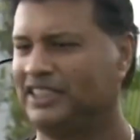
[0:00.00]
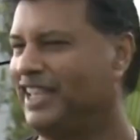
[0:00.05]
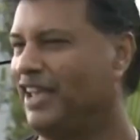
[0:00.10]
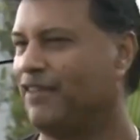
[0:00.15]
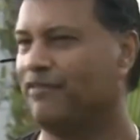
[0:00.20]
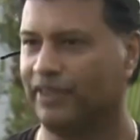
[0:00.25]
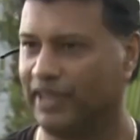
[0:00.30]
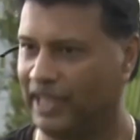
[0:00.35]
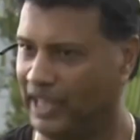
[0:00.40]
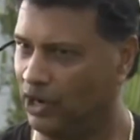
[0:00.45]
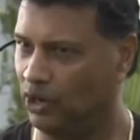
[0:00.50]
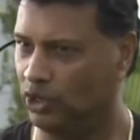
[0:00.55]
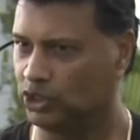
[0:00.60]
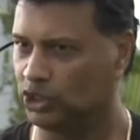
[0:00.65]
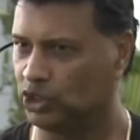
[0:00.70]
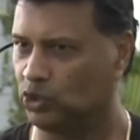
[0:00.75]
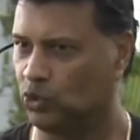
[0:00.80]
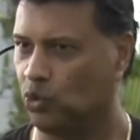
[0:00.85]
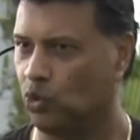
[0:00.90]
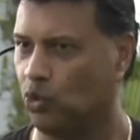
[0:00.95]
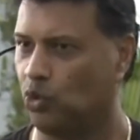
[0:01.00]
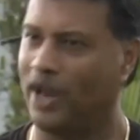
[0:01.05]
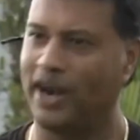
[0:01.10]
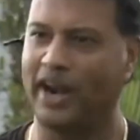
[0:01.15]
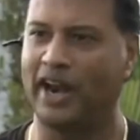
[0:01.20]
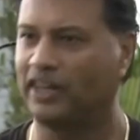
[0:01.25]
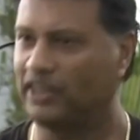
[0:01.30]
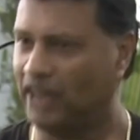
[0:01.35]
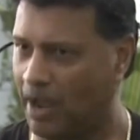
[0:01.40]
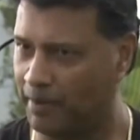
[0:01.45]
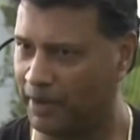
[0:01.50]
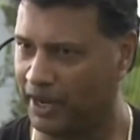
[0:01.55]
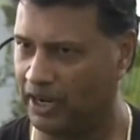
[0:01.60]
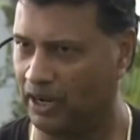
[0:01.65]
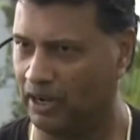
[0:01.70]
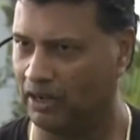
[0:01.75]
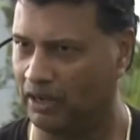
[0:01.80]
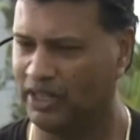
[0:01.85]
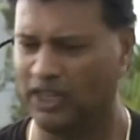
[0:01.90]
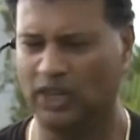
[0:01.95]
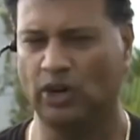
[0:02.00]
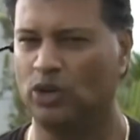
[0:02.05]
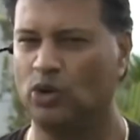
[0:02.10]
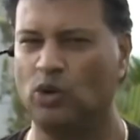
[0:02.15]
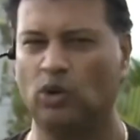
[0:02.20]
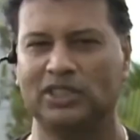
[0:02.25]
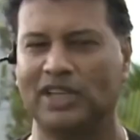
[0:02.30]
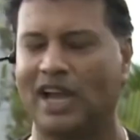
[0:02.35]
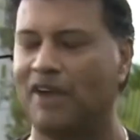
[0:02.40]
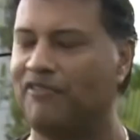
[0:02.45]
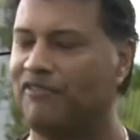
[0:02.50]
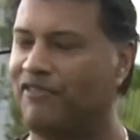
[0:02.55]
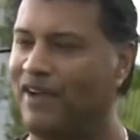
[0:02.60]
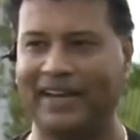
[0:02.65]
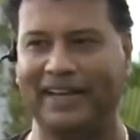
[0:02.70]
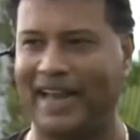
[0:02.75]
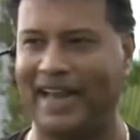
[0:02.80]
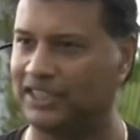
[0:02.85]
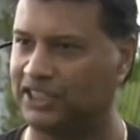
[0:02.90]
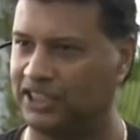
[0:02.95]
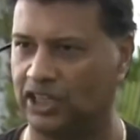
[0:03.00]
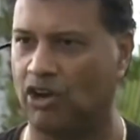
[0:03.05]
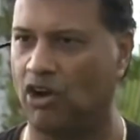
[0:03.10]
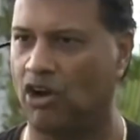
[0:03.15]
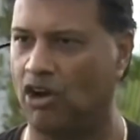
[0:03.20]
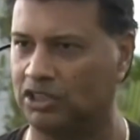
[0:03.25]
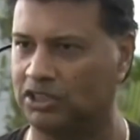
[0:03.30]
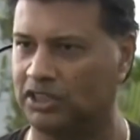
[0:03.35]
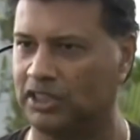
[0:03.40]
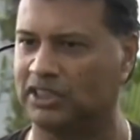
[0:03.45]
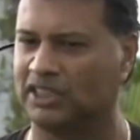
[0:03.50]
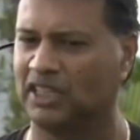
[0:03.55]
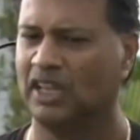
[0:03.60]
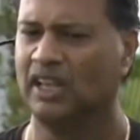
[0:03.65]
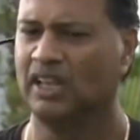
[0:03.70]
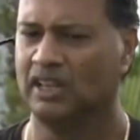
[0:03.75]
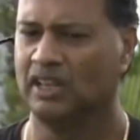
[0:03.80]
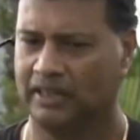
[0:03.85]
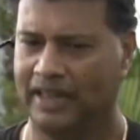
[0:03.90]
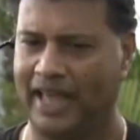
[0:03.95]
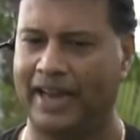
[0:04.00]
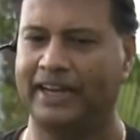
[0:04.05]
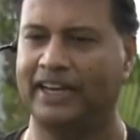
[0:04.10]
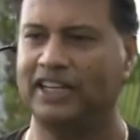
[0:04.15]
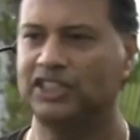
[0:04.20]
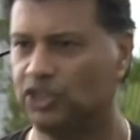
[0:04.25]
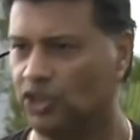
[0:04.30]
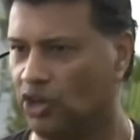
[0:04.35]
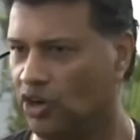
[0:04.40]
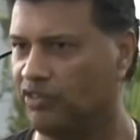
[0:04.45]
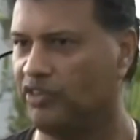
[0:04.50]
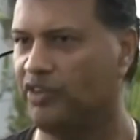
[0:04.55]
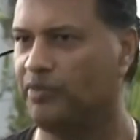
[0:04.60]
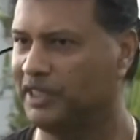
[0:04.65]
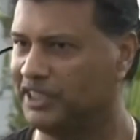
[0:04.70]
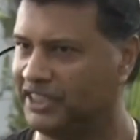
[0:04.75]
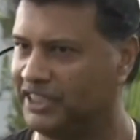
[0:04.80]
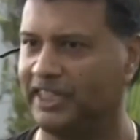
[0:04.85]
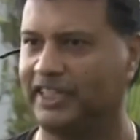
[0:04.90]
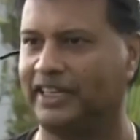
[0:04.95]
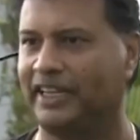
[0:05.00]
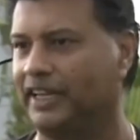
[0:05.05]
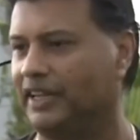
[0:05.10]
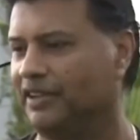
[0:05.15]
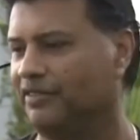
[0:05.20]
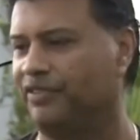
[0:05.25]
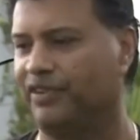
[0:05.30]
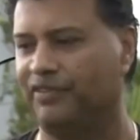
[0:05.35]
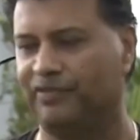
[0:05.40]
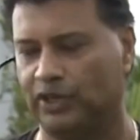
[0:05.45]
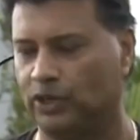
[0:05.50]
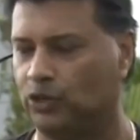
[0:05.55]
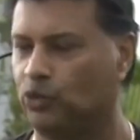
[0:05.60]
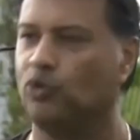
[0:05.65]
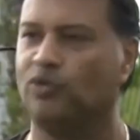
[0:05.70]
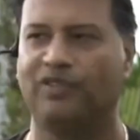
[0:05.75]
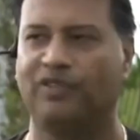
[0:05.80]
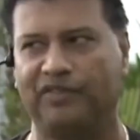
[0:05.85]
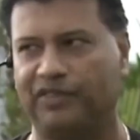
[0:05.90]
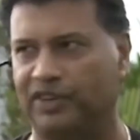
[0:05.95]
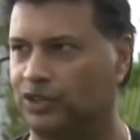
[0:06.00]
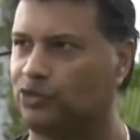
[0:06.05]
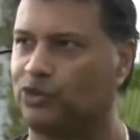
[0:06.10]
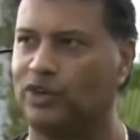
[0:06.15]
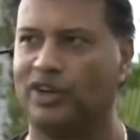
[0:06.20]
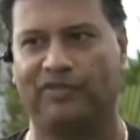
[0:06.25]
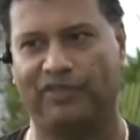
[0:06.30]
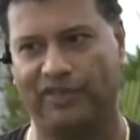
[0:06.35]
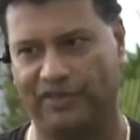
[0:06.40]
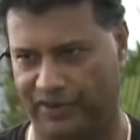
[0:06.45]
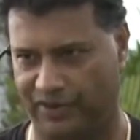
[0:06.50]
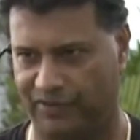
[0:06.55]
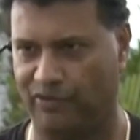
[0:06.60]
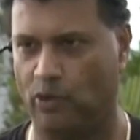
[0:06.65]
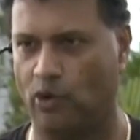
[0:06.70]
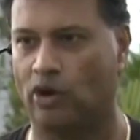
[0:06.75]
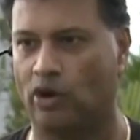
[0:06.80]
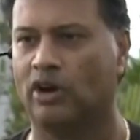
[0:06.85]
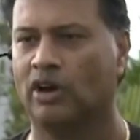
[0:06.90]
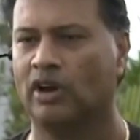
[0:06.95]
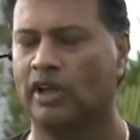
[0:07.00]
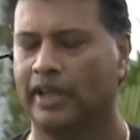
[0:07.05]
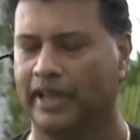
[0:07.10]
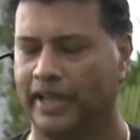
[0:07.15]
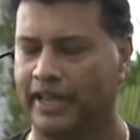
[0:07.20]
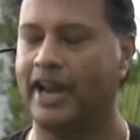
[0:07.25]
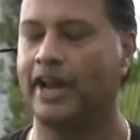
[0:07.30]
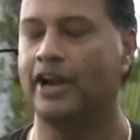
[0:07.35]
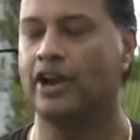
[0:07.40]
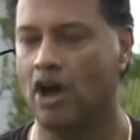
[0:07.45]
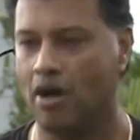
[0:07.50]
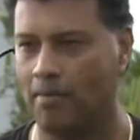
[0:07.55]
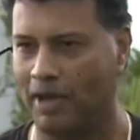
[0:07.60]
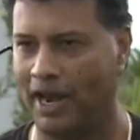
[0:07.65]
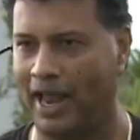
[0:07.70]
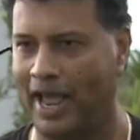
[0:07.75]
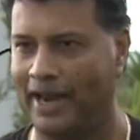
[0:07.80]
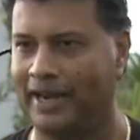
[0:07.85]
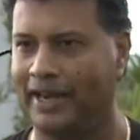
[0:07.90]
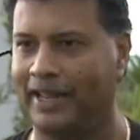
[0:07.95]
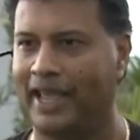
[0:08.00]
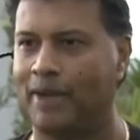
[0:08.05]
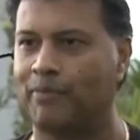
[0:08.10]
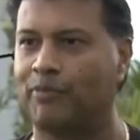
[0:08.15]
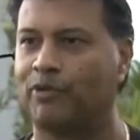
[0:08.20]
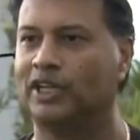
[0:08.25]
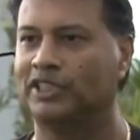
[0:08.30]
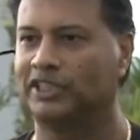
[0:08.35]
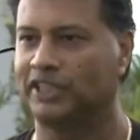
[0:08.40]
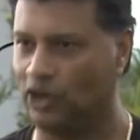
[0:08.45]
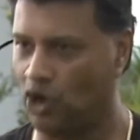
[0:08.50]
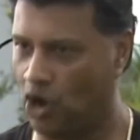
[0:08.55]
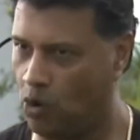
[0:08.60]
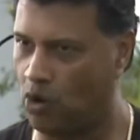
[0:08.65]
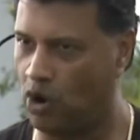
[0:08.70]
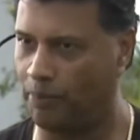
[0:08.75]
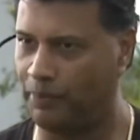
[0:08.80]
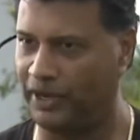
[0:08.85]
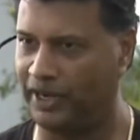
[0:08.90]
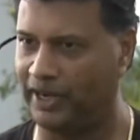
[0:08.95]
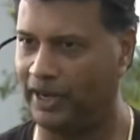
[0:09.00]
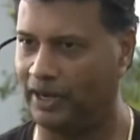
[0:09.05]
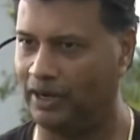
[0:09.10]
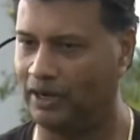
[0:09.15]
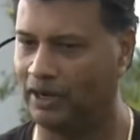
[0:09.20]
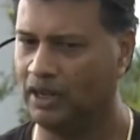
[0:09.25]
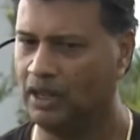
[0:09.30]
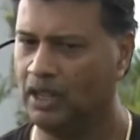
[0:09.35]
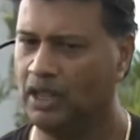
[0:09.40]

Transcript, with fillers: seven kilos to an Atomica. You know, those are fantastic horses that deserve to be sitting 52, 53, 54 in a normal handicap race, in our opinion.